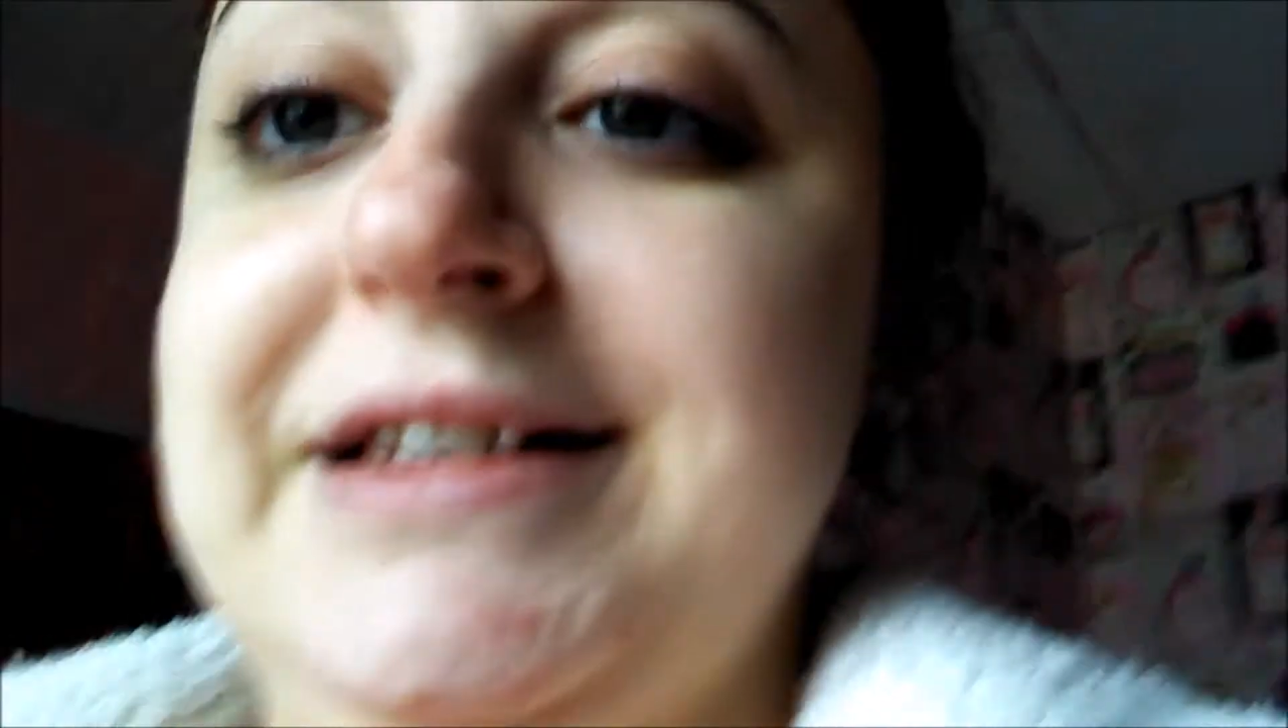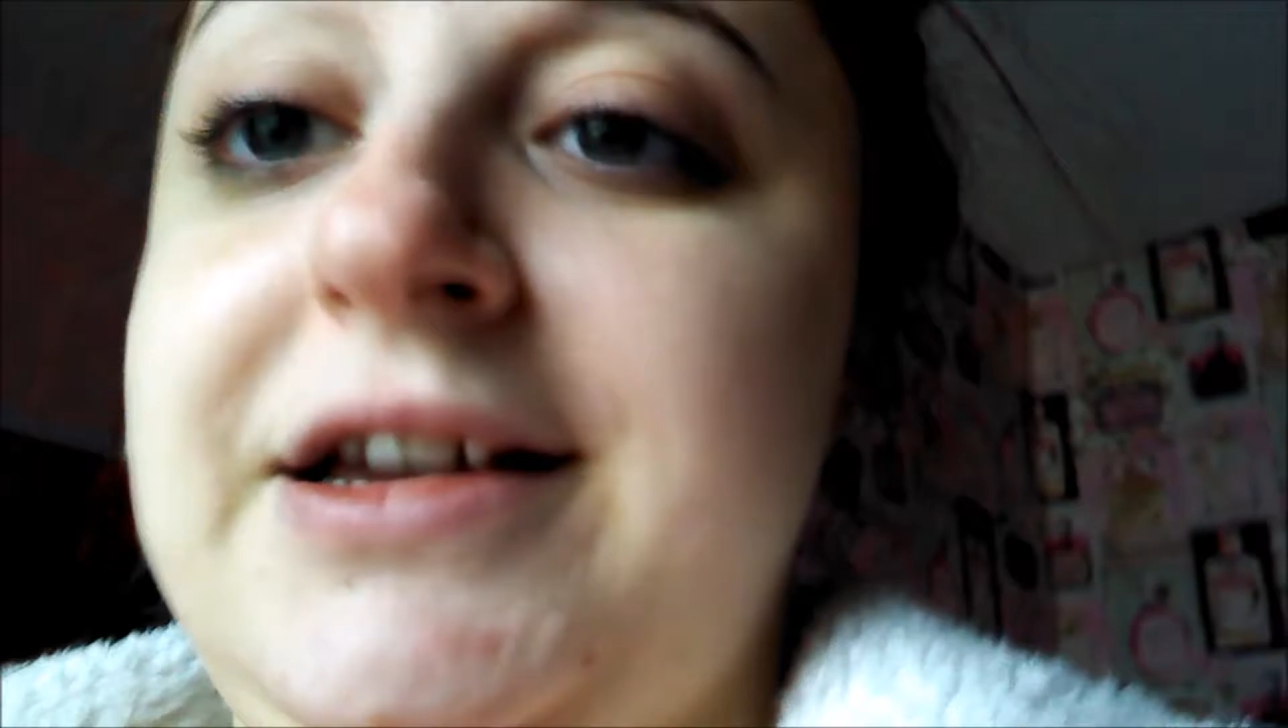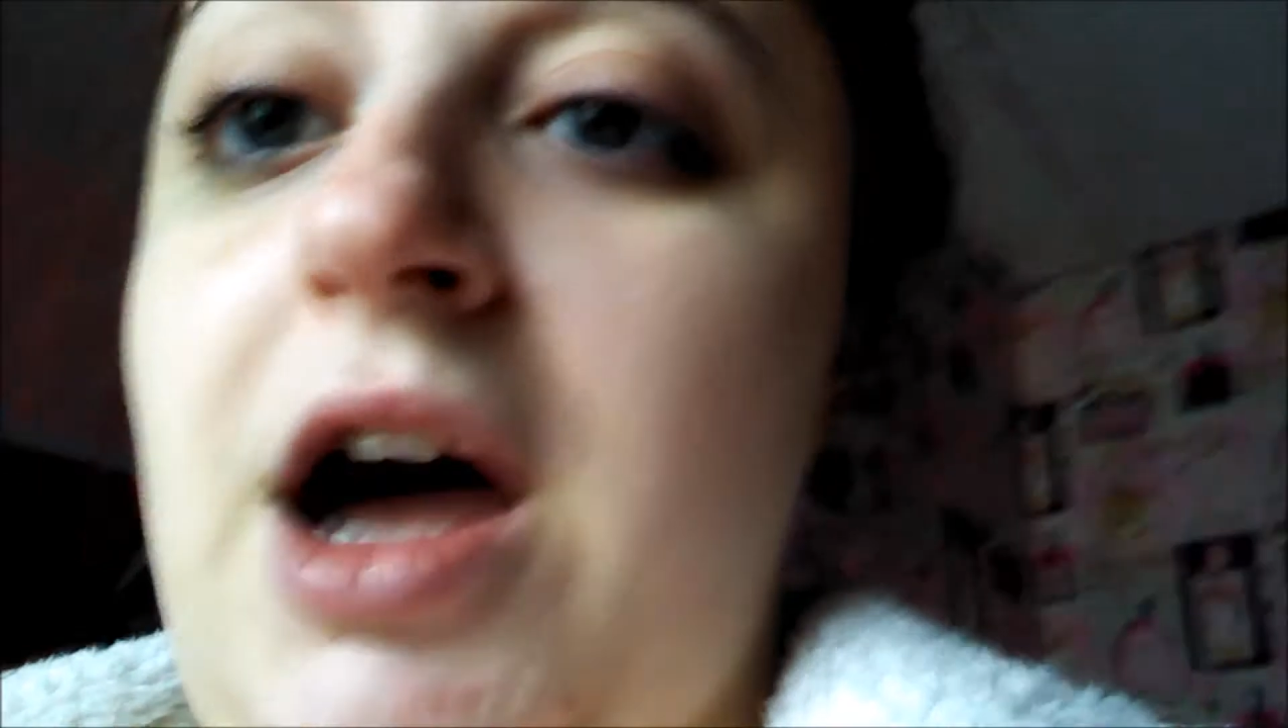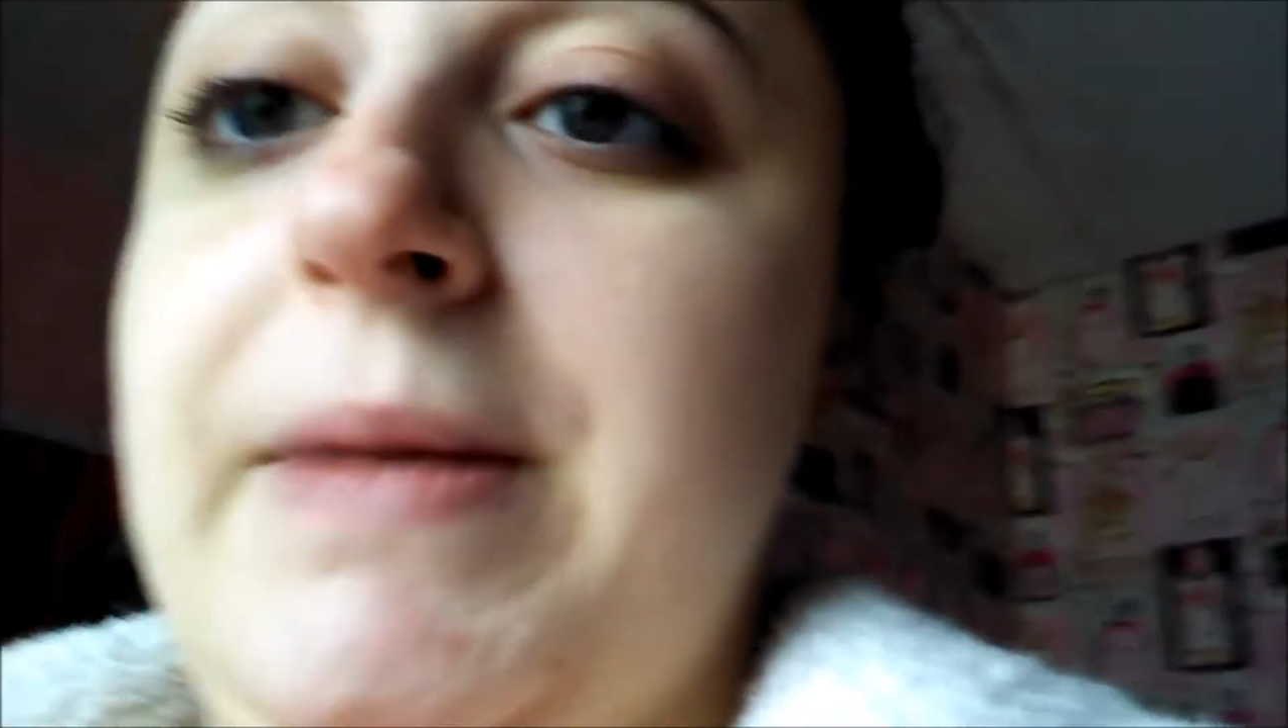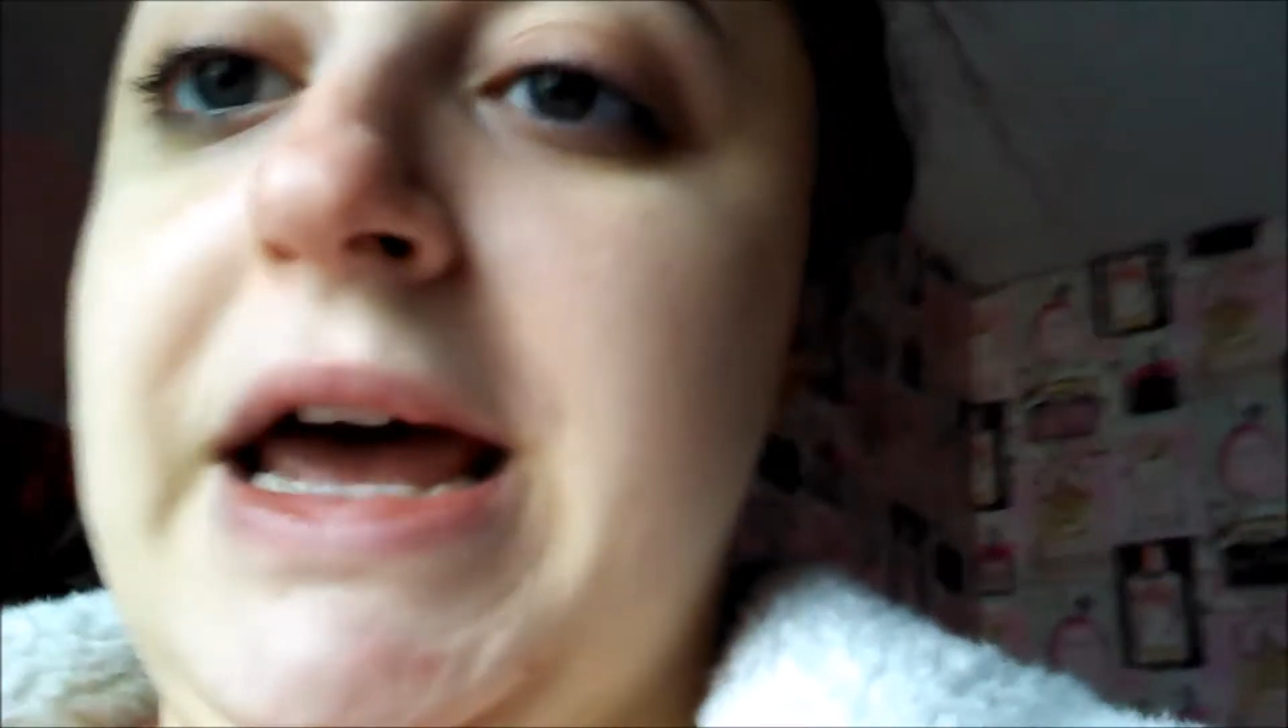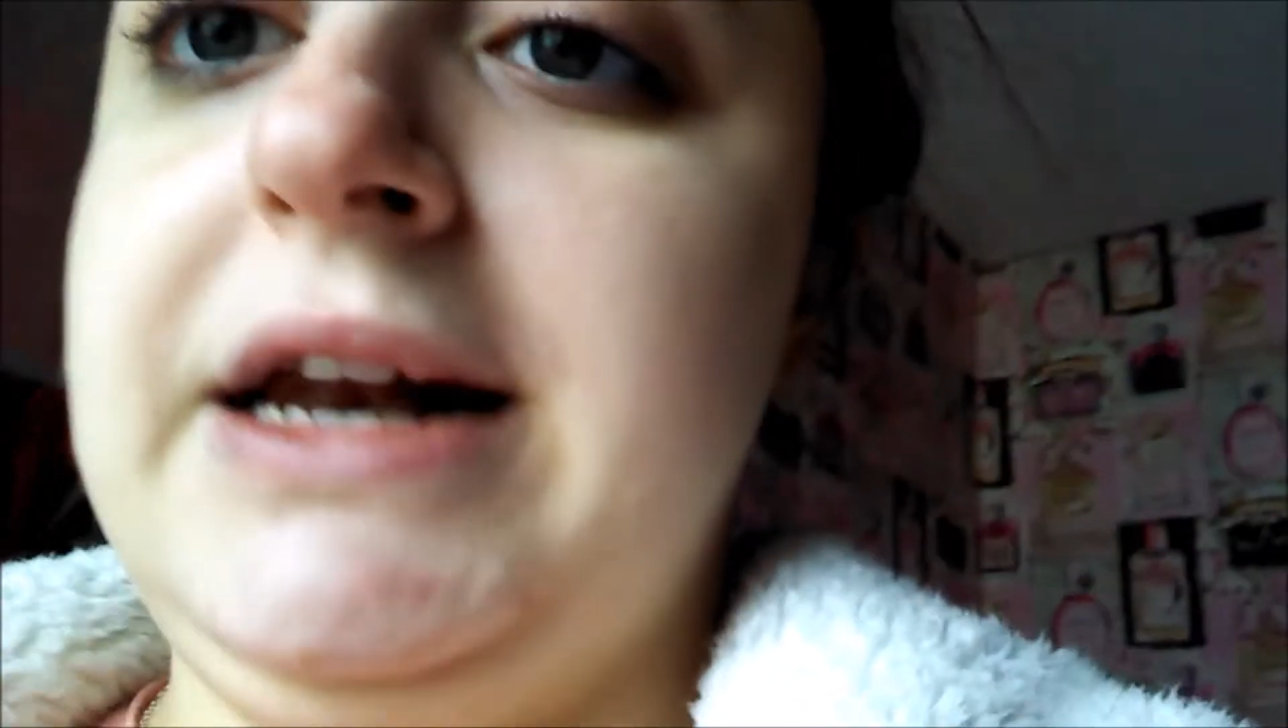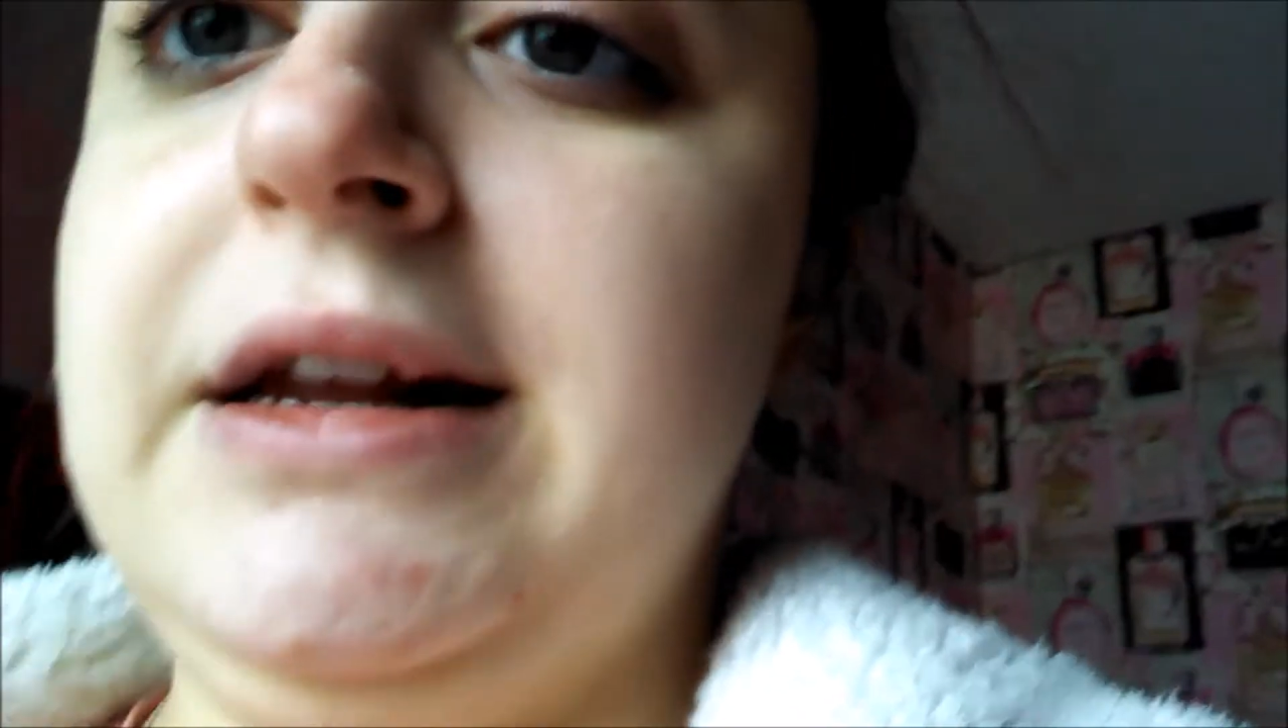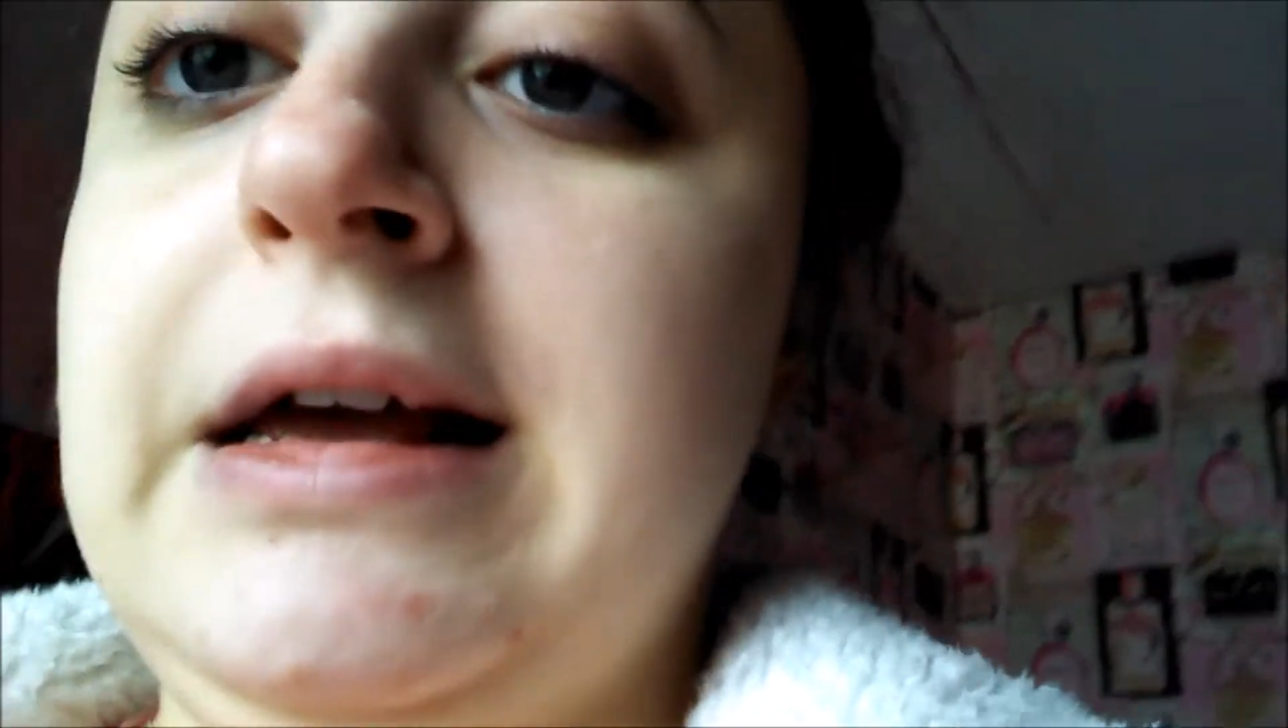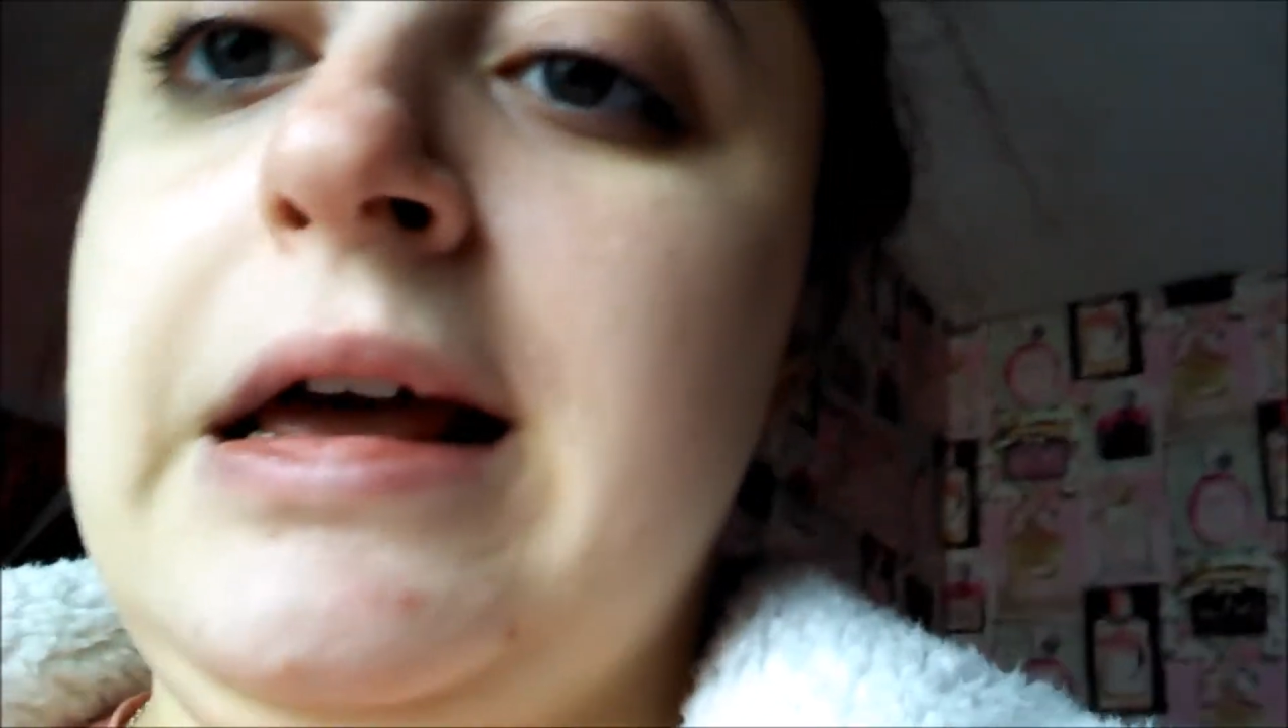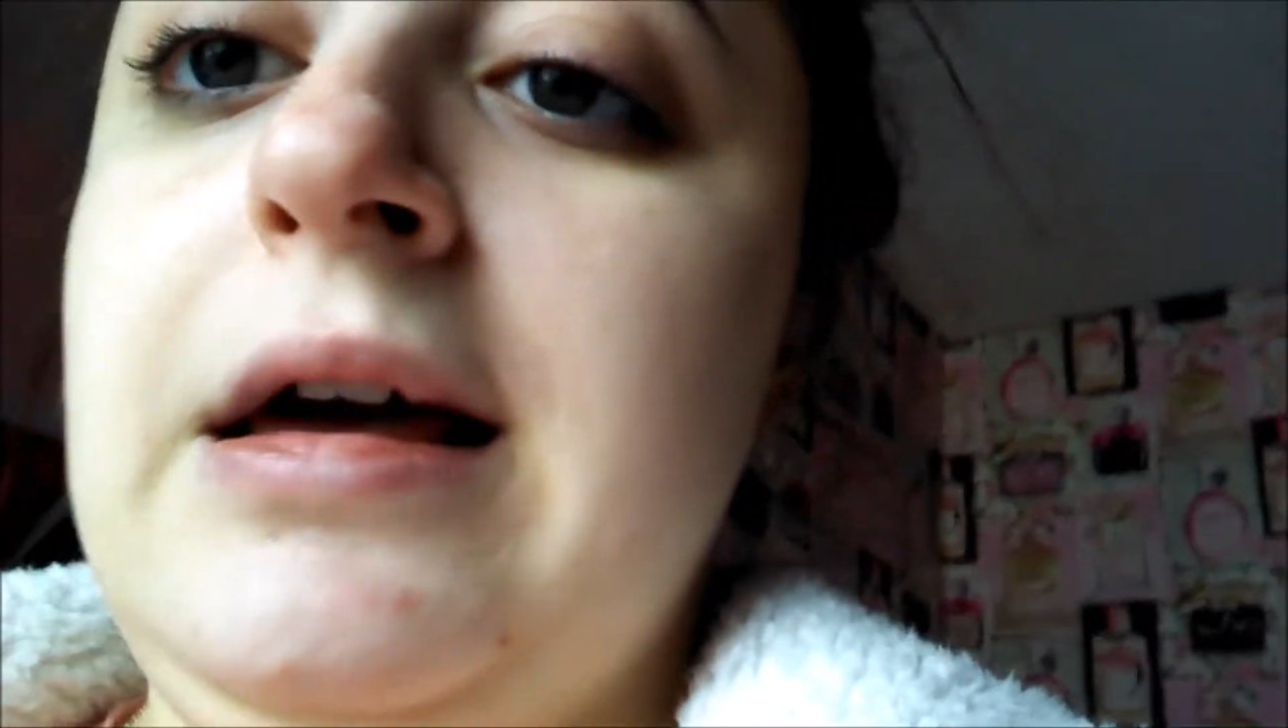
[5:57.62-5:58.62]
that's come in.